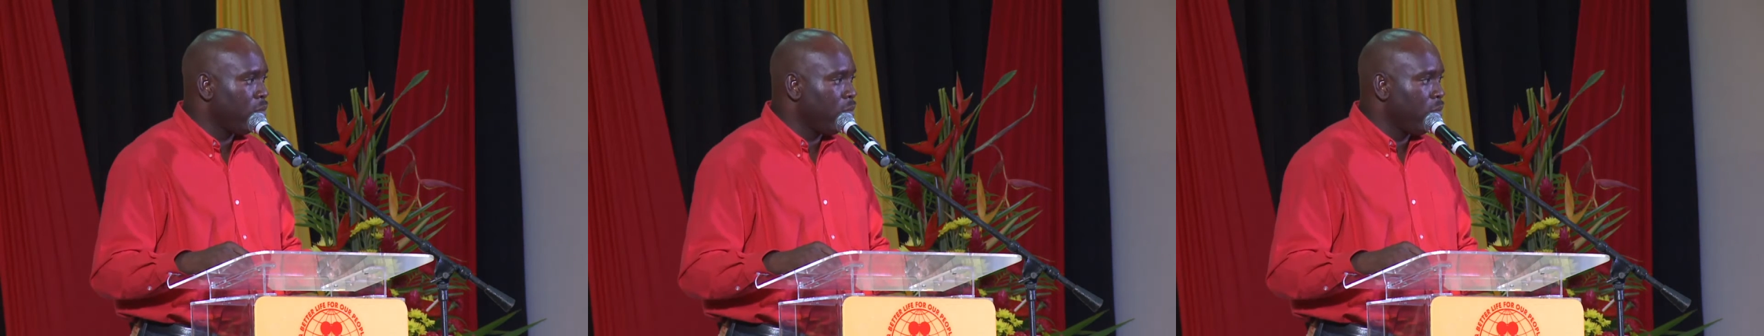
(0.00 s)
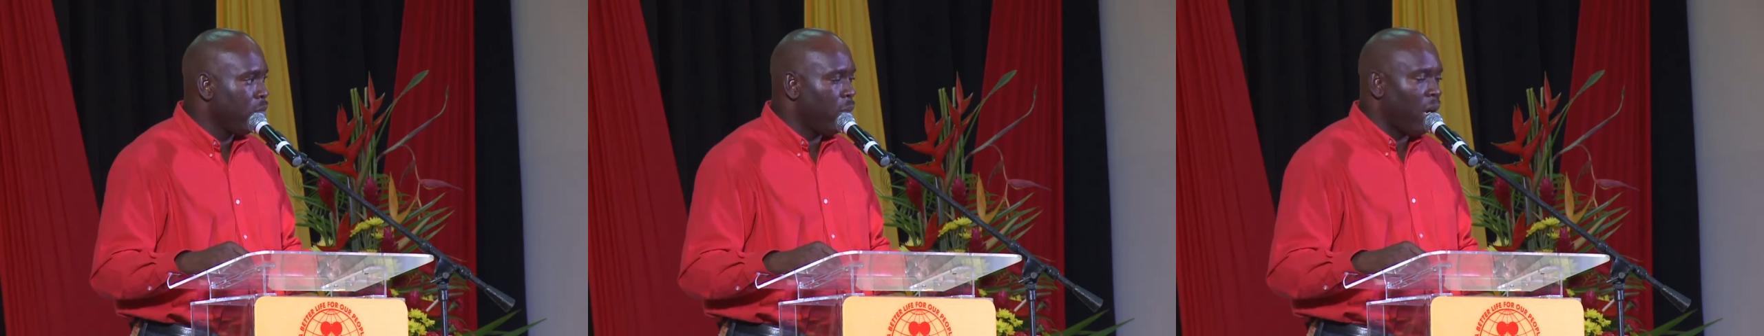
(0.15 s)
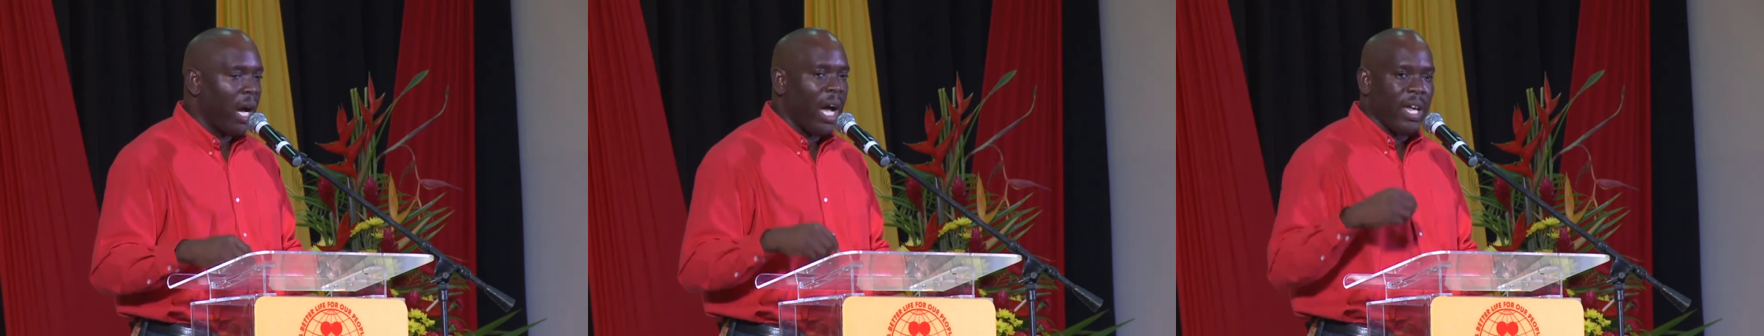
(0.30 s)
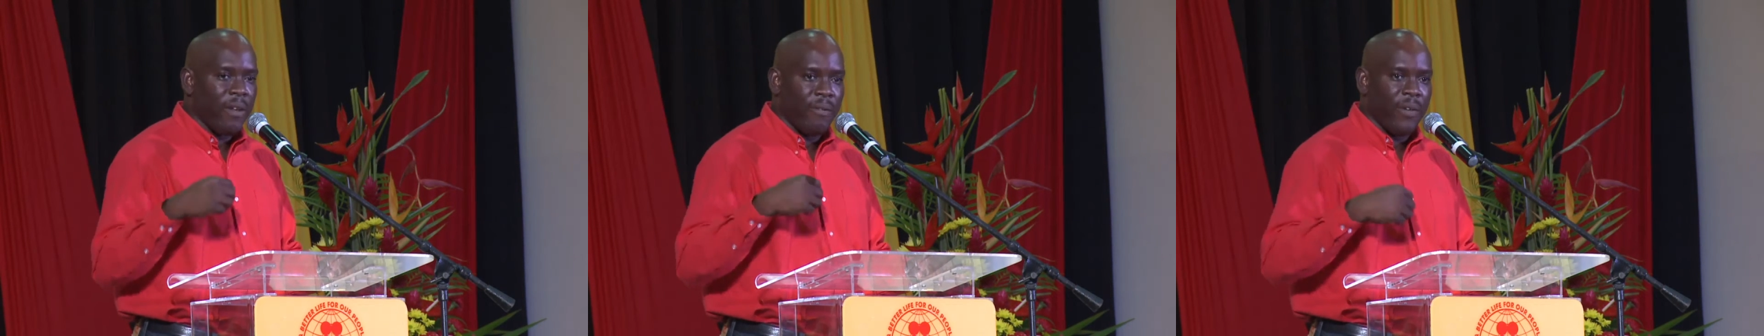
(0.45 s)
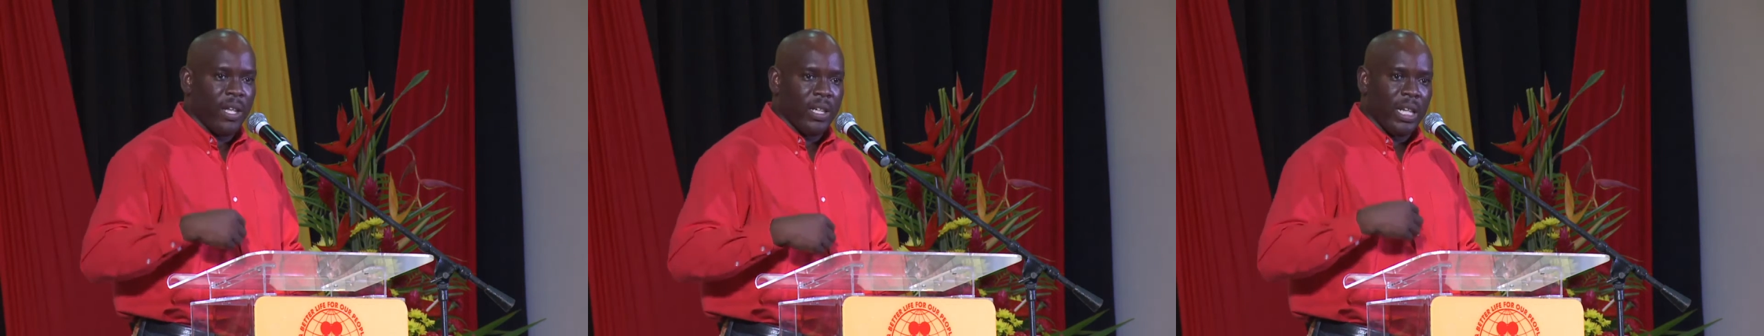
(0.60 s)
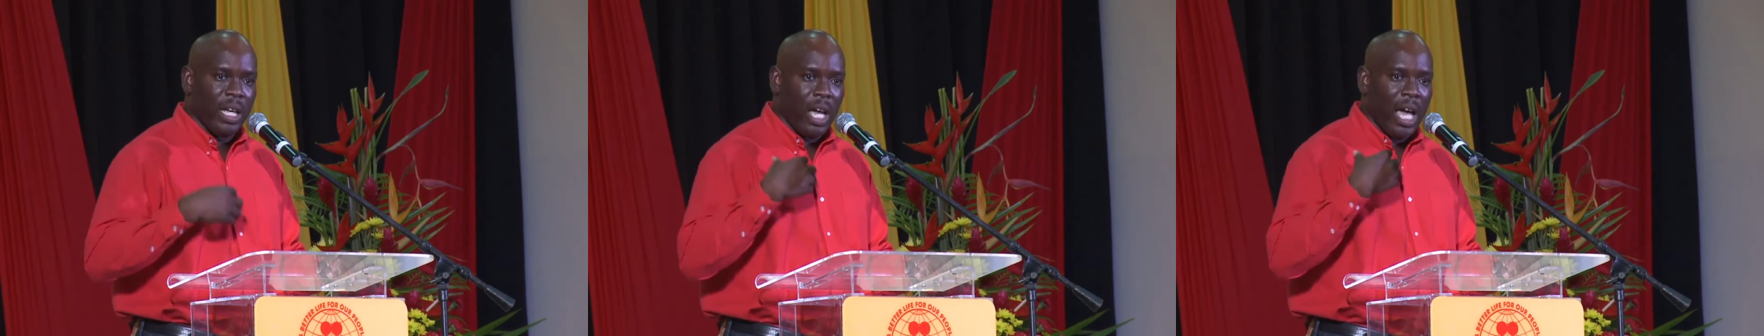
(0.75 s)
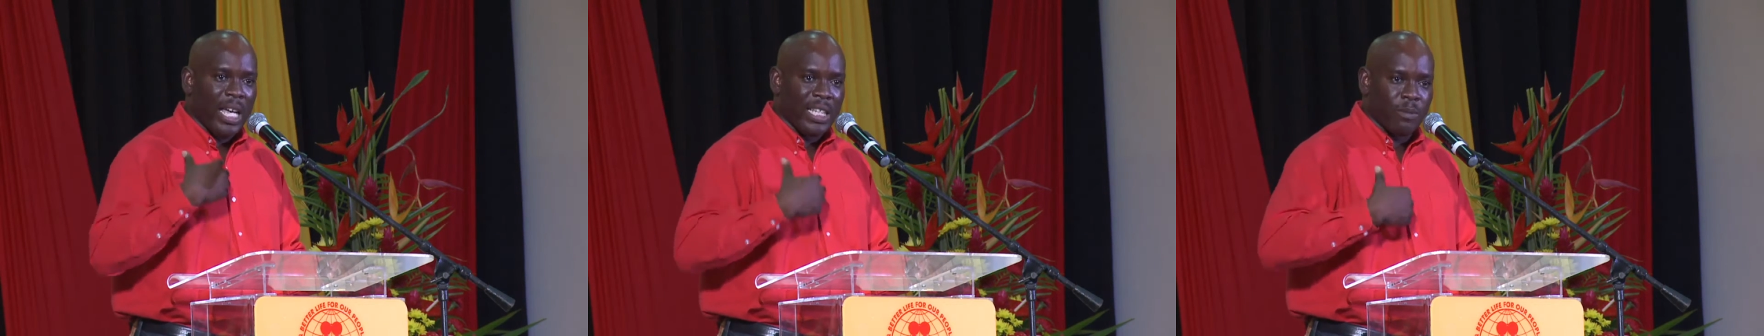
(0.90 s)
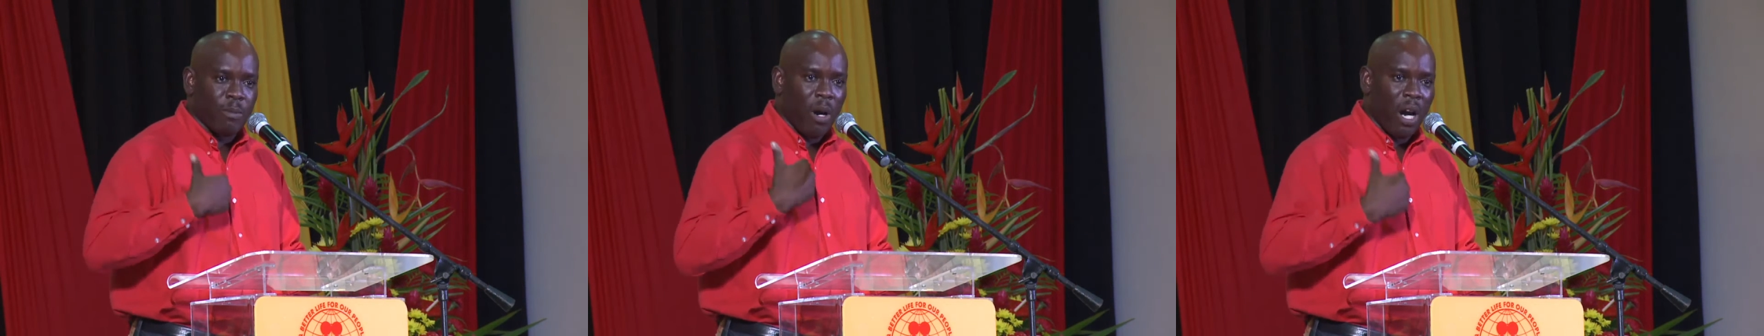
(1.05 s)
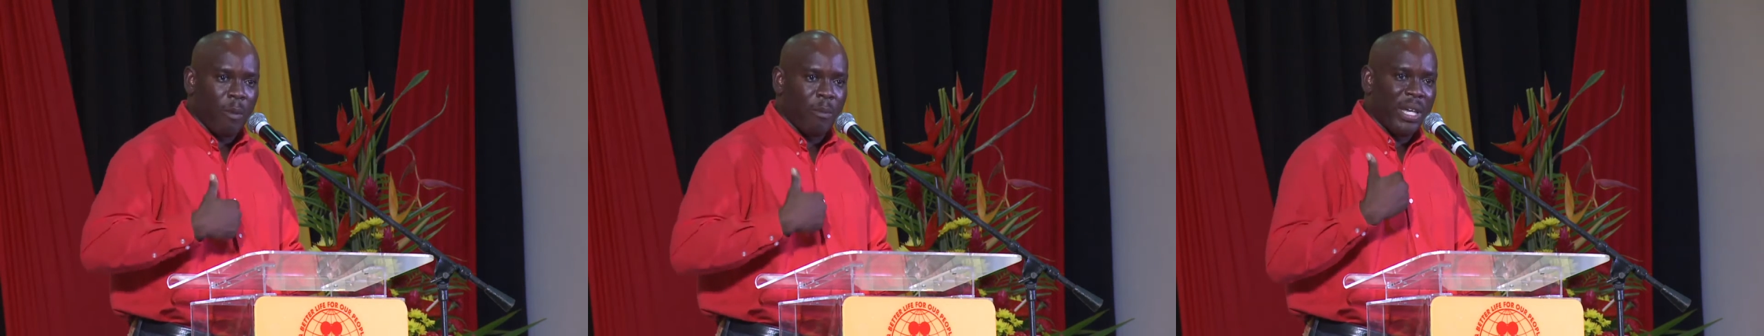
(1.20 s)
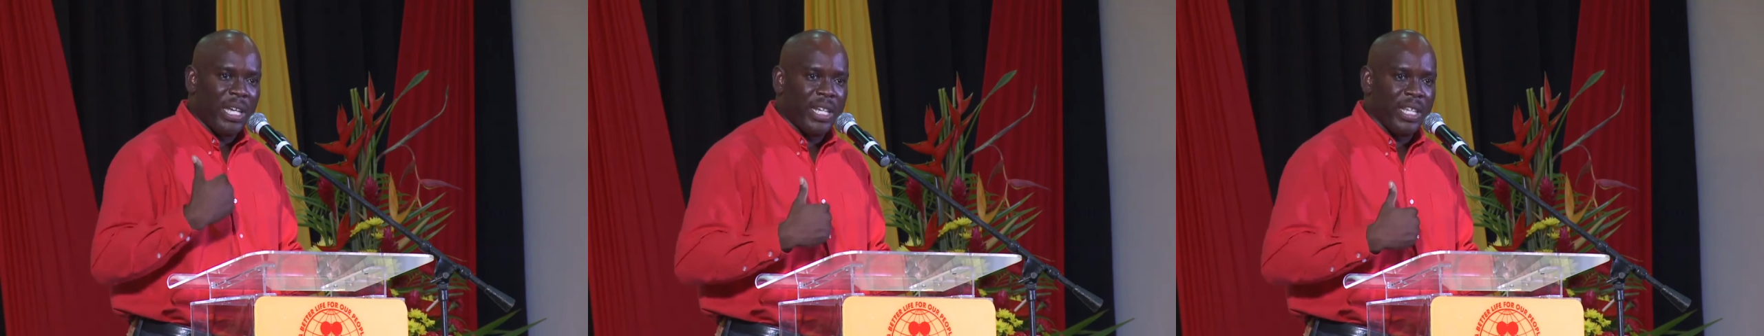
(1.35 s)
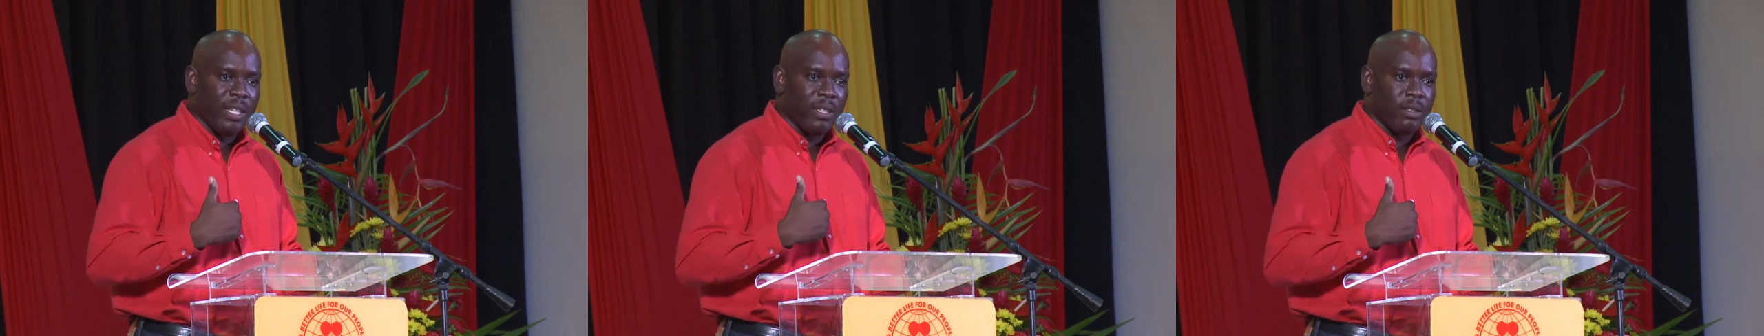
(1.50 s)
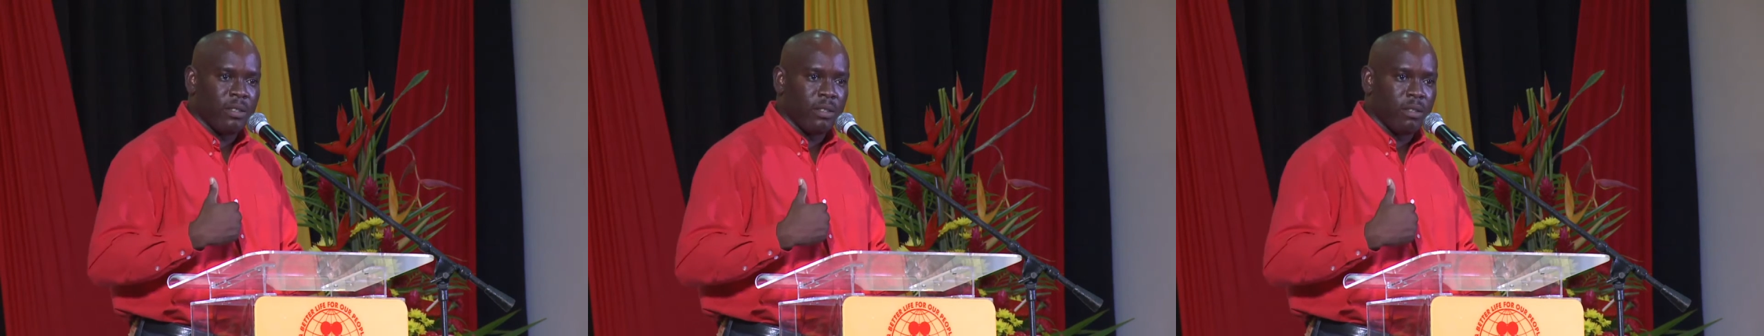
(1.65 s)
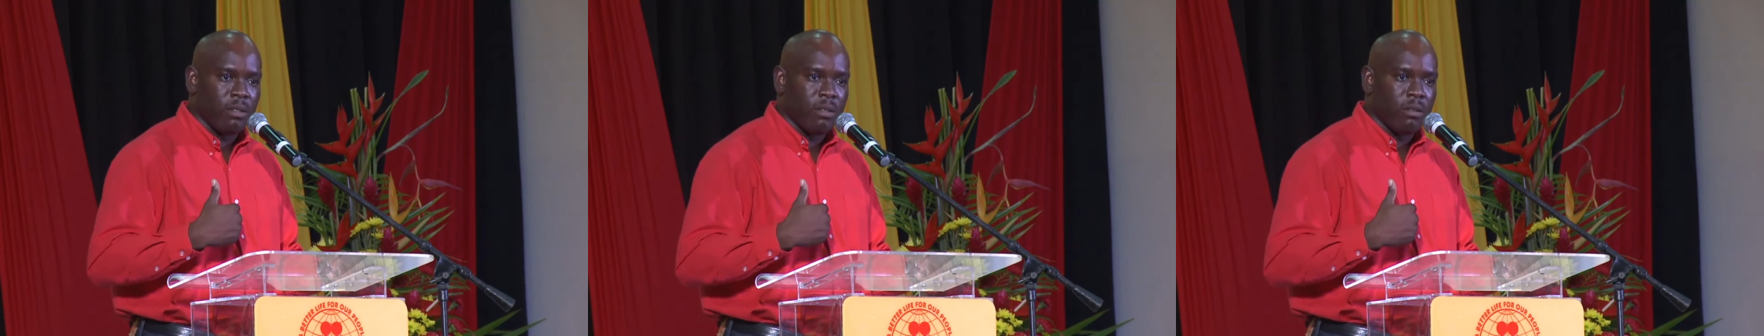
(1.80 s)
but I felt that as
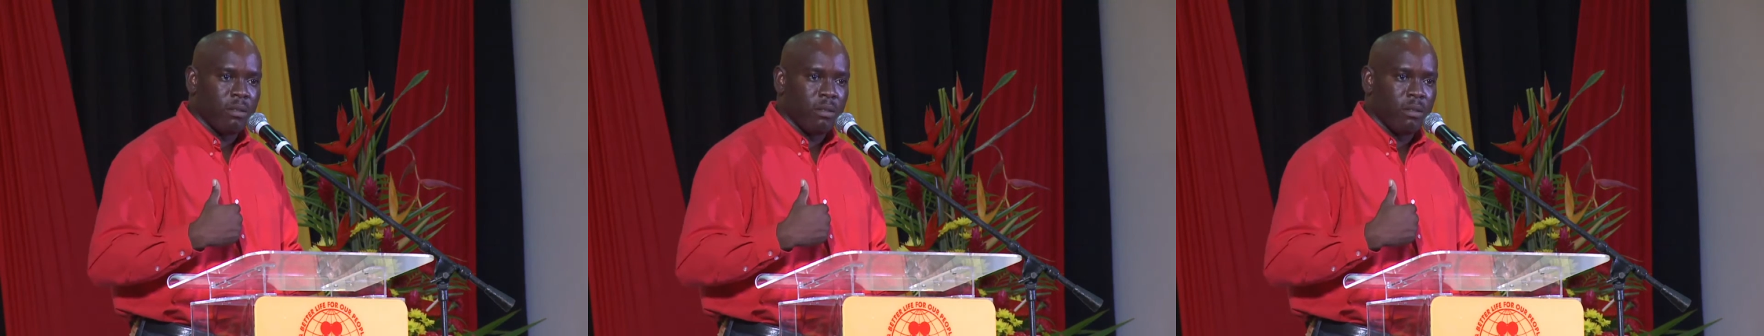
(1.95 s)
Barbadians,